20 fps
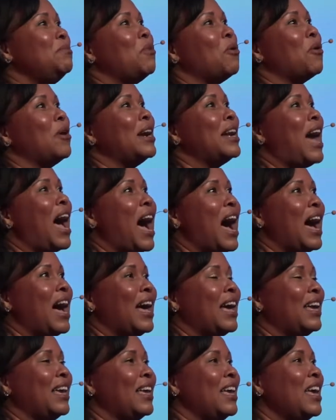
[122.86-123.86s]
Moore and
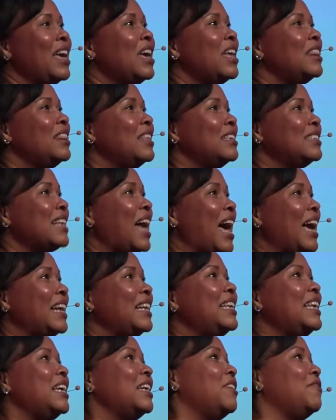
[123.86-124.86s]
I this
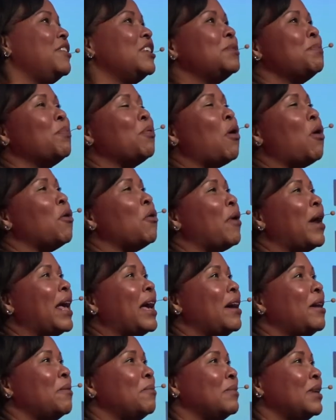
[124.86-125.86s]
idea of this
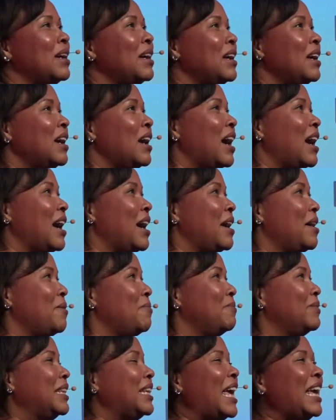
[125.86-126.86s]
program
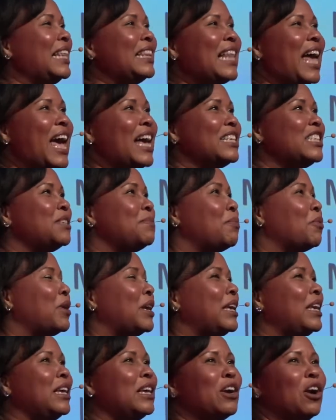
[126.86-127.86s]
late last
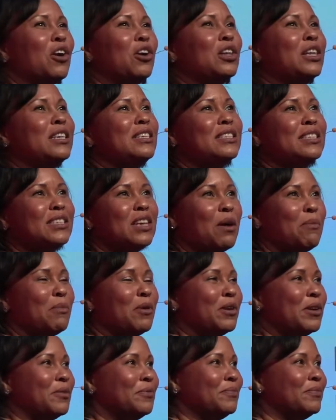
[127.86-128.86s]
spring, early
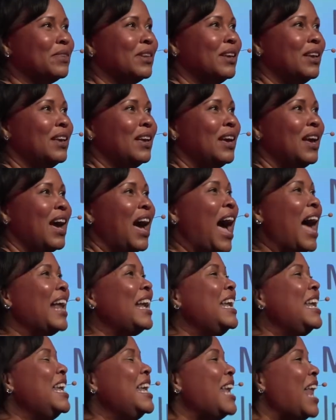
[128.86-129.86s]
summer, I
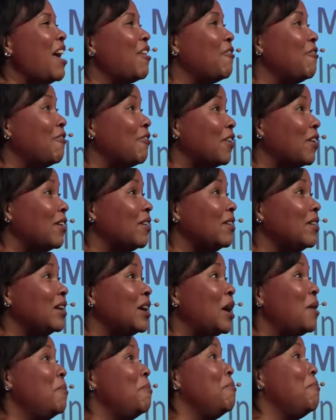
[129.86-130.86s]
never
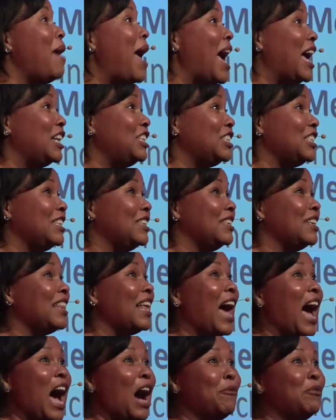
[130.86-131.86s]
imagined
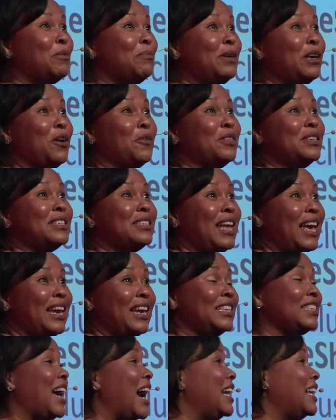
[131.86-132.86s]
that I would be on the
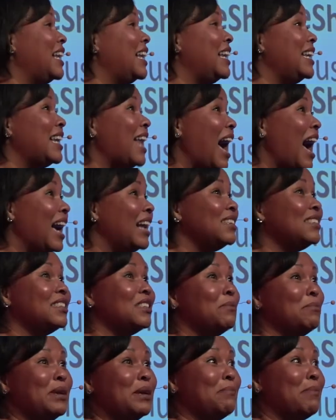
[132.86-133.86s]
stage. I did not
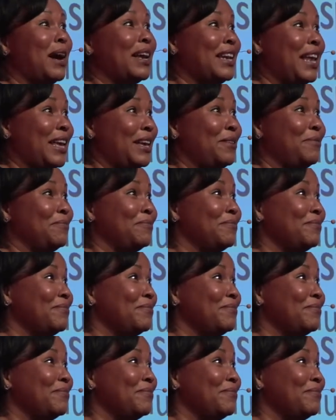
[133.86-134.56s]
submit my name.